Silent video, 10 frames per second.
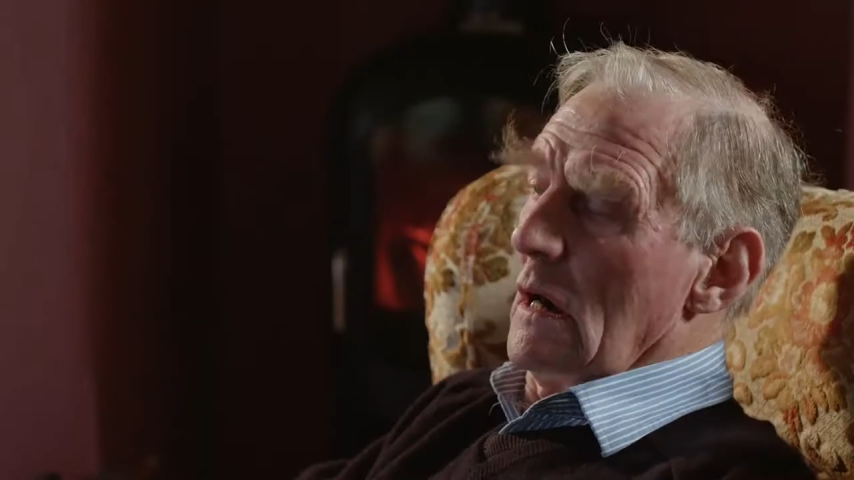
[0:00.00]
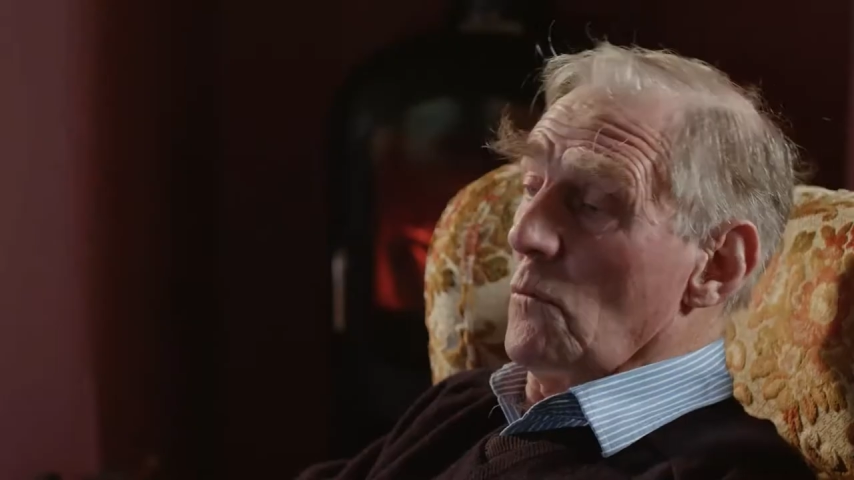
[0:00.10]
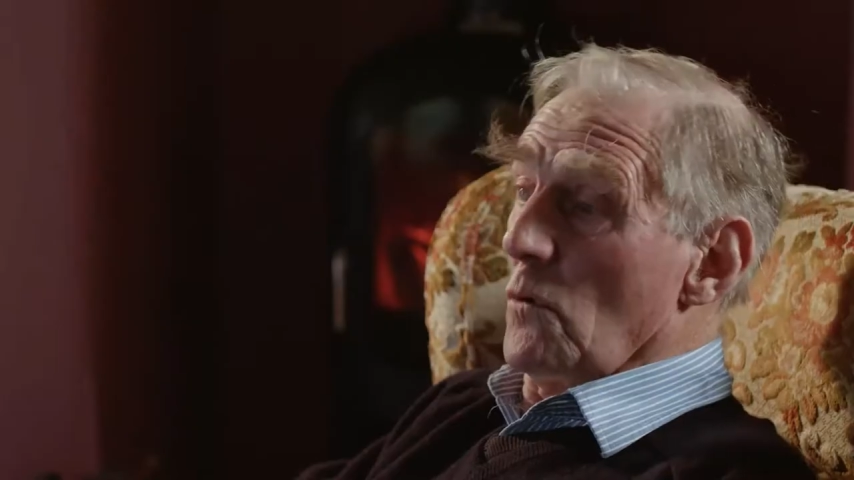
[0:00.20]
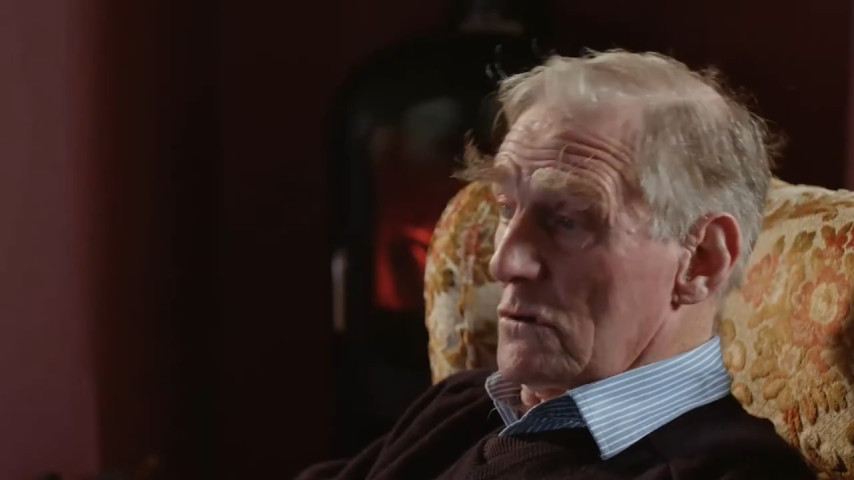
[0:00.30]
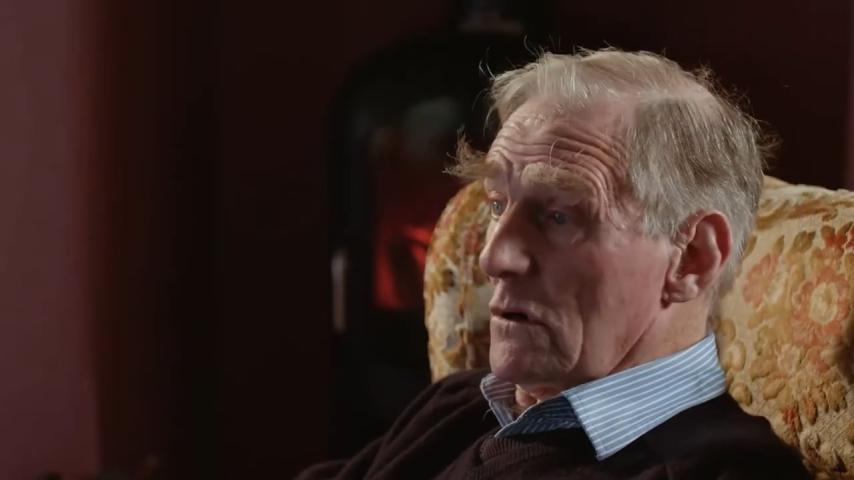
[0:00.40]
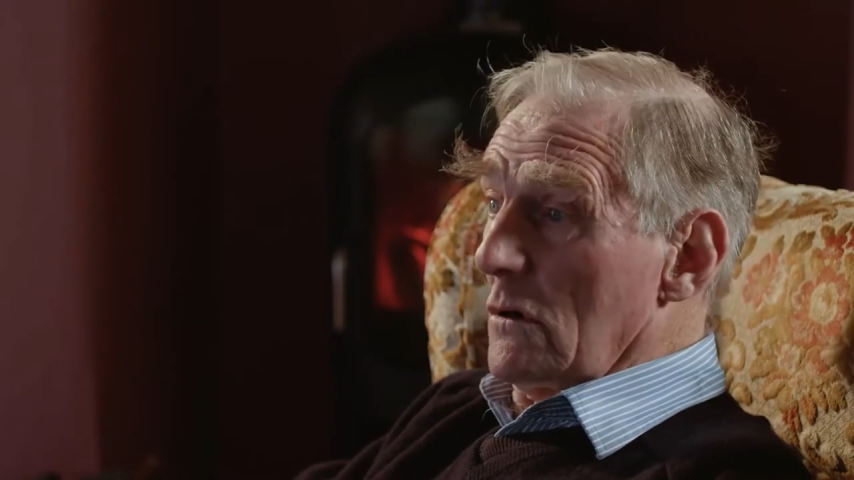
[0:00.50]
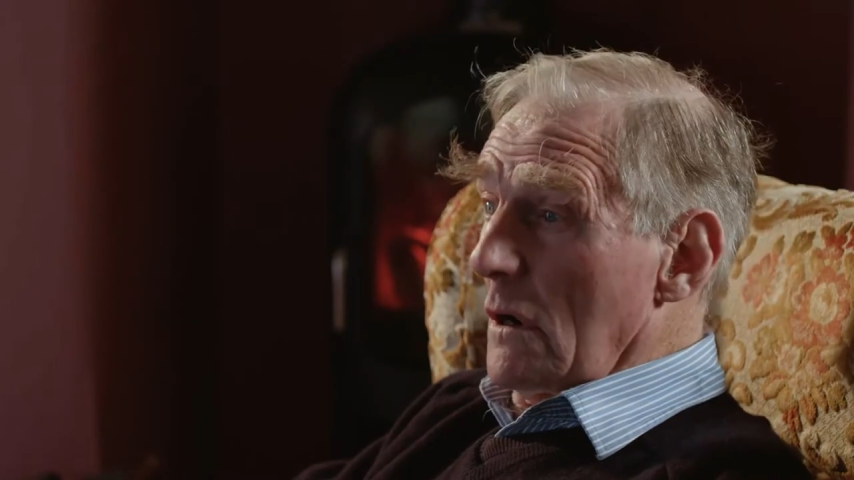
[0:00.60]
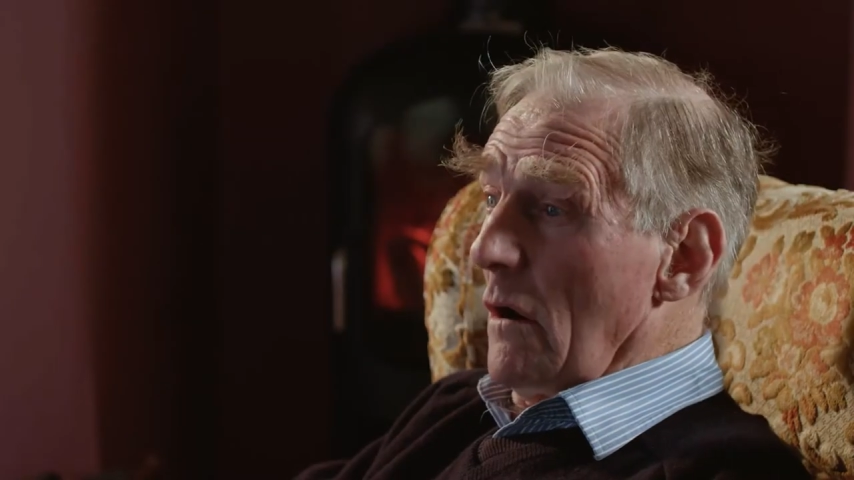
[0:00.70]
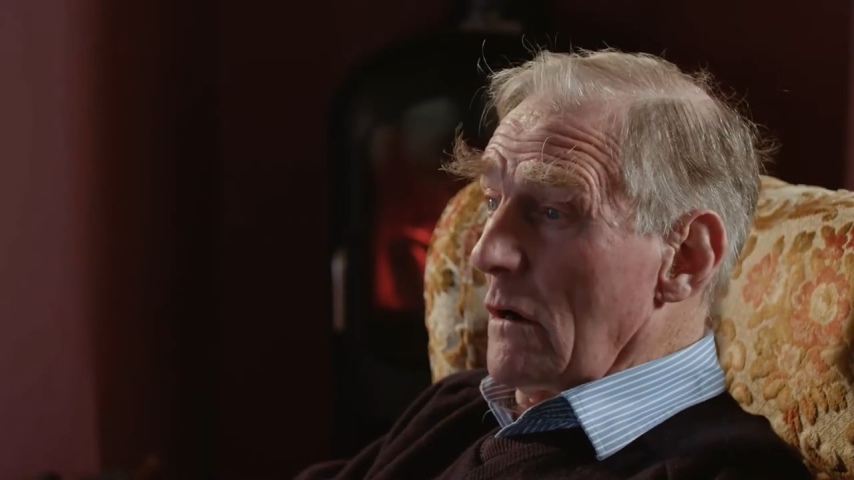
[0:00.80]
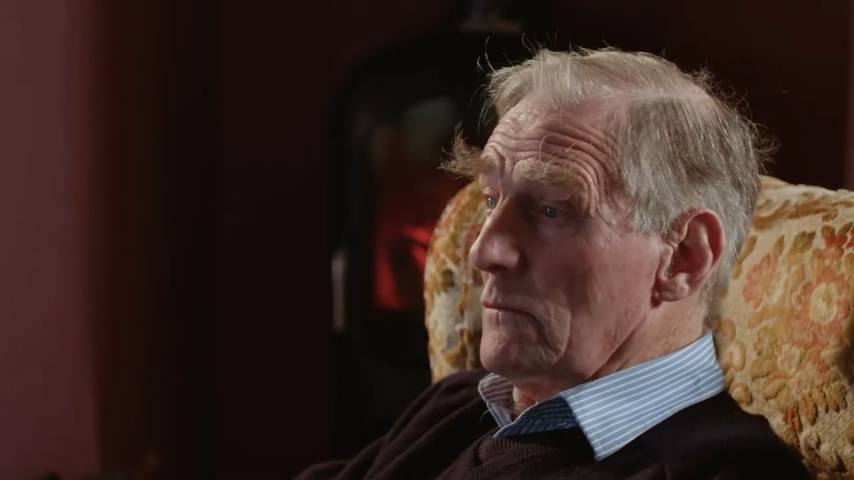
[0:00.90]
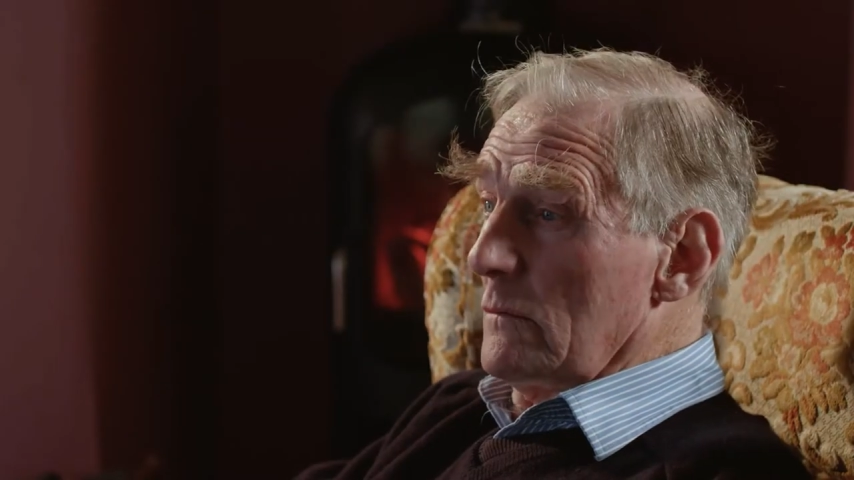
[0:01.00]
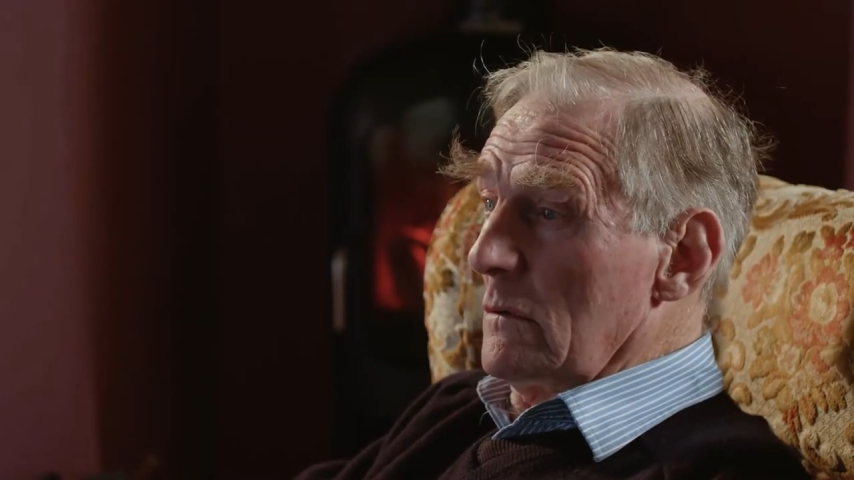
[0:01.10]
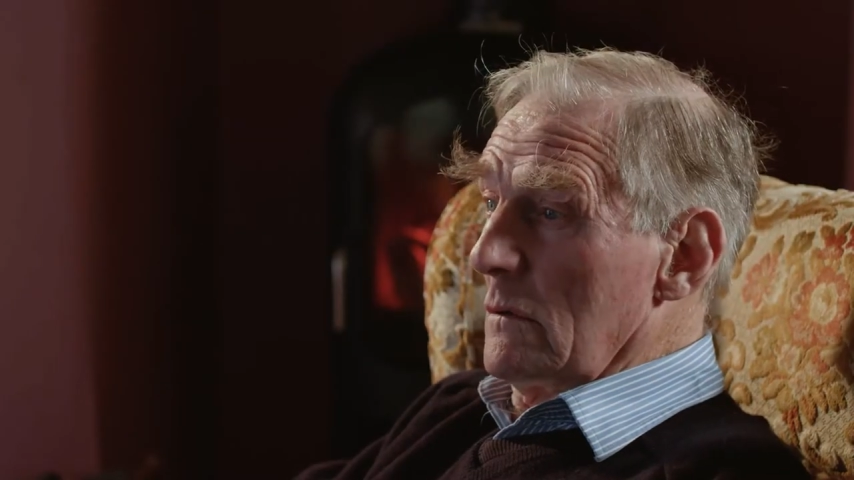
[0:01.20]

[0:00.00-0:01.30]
It was a good life.